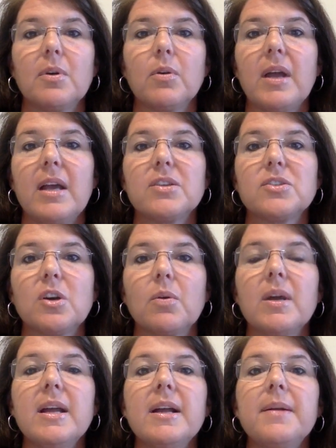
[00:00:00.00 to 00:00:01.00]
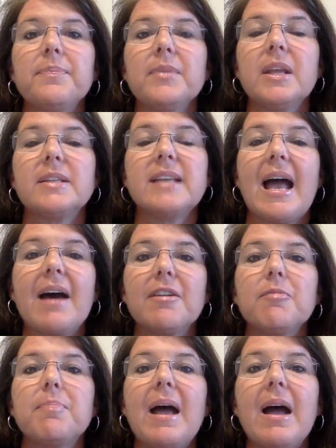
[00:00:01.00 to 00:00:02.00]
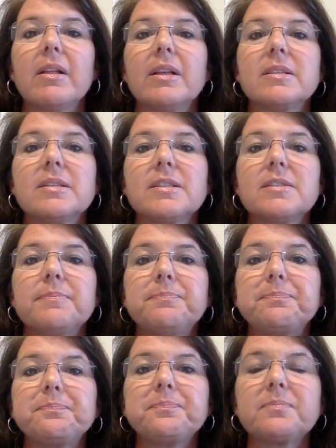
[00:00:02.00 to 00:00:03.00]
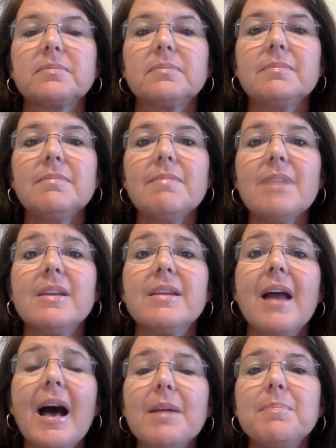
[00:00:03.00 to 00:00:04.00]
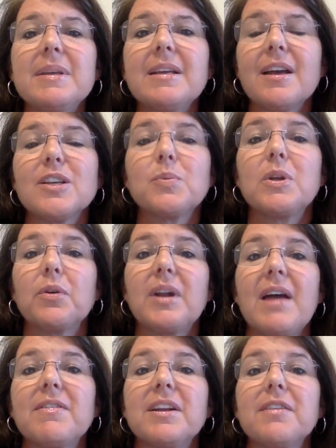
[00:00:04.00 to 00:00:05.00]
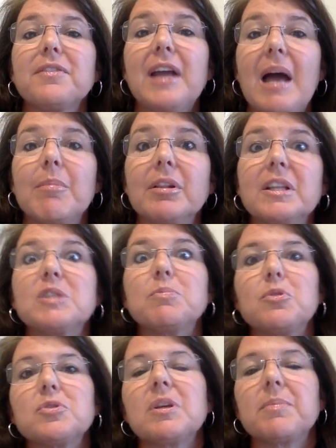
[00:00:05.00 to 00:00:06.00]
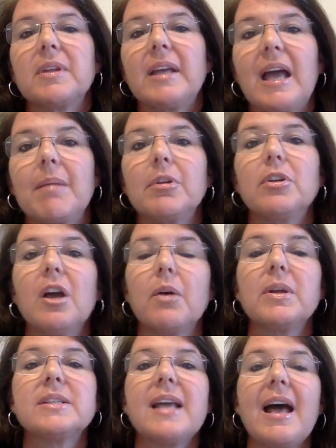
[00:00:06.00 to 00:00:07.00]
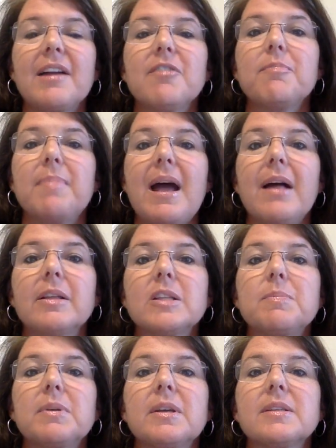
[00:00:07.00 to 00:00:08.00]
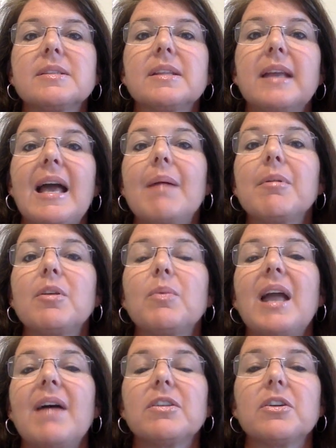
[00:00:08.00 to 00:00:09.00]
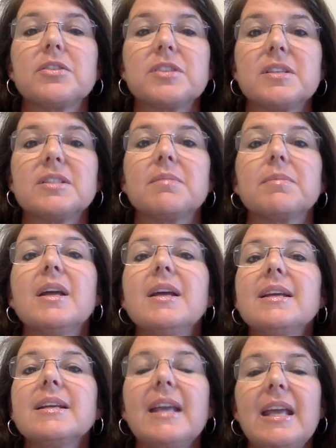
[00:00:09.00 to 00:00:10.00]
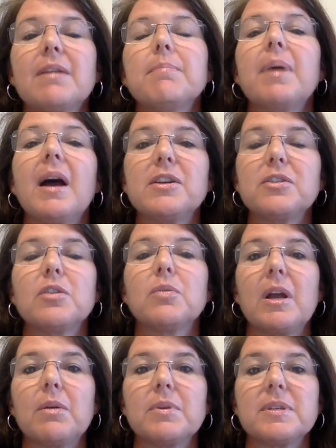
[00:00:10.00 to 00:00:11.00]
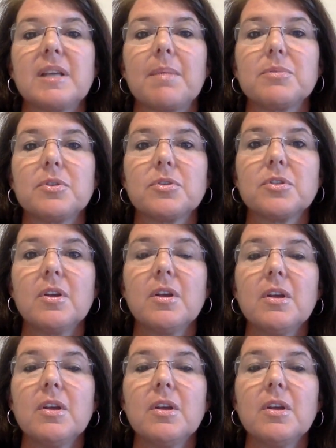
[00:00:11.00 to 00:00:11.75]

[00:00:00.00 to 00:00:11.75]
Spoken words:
Okay, so it's out of balance not because we don't have enough GABA, let's boost up the GABA. No, it's out of balance because the GABA that we have in our system can't bind to the right receptors.